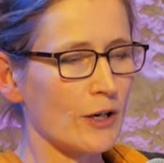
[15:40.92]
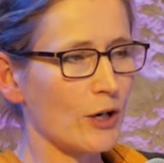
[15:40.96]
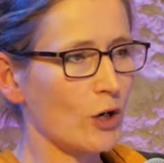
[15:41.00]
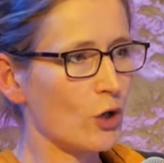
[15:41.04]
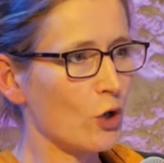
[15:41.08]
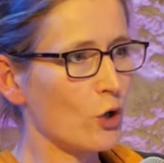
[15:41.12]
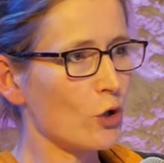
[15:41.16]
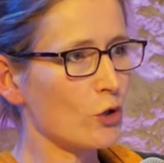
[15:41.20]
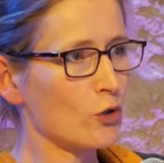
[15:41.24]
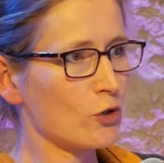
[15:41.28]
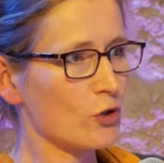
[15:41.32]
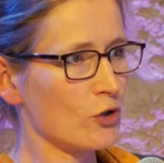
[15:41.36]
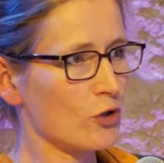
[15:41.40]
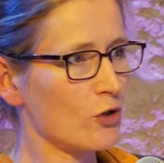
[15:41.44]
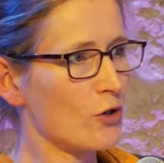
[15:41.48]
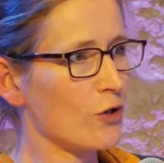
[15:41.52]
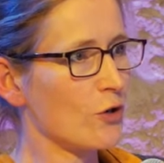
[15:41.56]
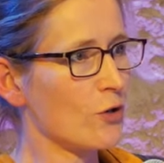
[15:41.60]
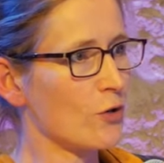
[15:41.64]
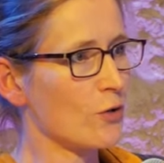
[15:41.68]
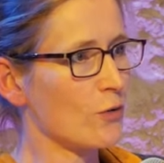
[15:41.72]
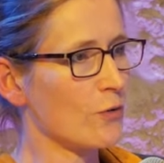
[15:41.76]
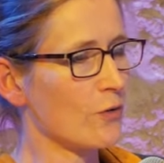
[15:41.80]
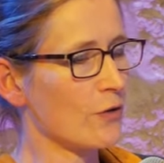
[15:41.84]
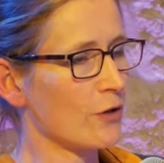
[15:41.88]
got
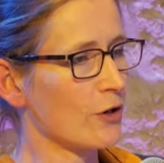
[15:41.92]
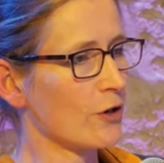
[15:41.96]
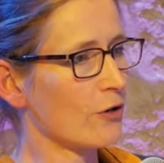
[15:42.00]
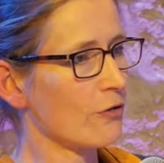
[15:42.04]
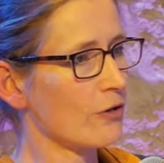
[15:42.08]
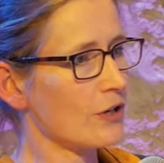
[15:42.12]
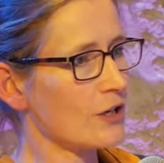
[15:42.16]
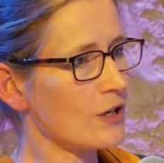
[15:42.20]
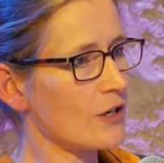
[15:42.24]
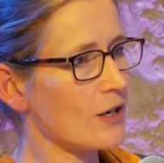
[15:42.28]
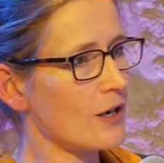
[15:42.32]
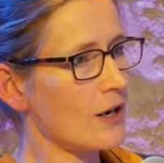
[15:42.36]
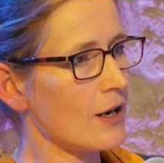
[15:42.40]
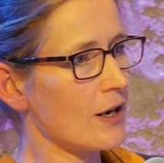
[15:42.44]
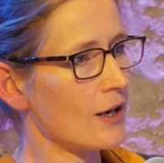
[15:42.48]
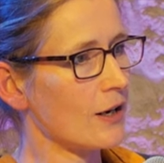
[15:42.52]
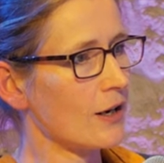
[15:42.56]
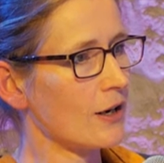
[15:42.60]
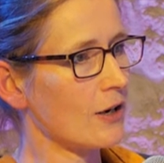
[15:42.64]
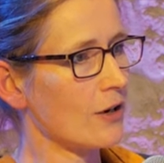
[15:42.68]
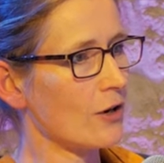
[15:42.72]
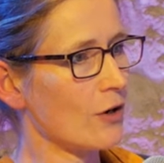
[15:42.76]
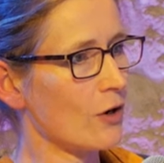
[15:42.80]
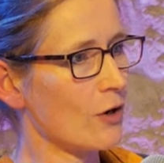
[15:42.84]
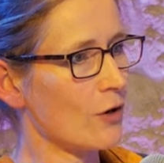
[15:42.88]
to the
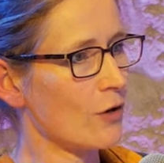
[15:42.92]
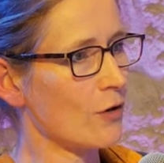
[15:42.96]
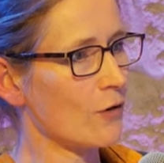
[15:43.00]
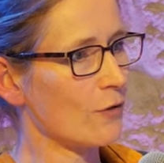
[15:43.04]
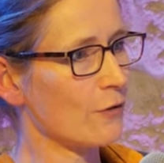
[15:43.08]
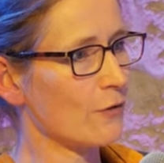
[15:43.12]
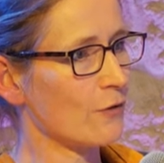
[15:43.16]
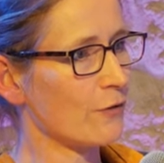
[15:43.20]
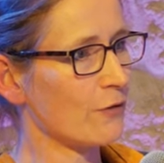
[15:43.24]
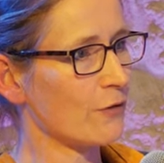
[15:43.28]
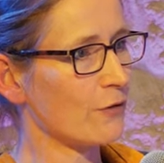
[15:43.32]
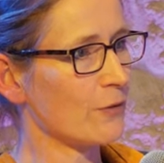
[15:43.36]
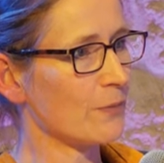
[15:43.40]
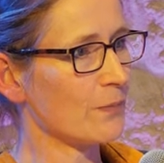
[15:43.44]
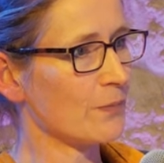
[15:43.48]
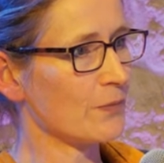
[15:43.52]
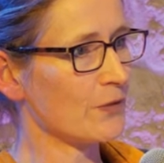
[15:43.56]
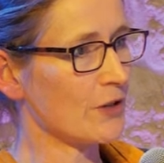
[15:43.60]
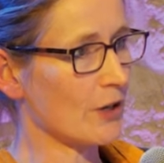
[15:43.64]
critique of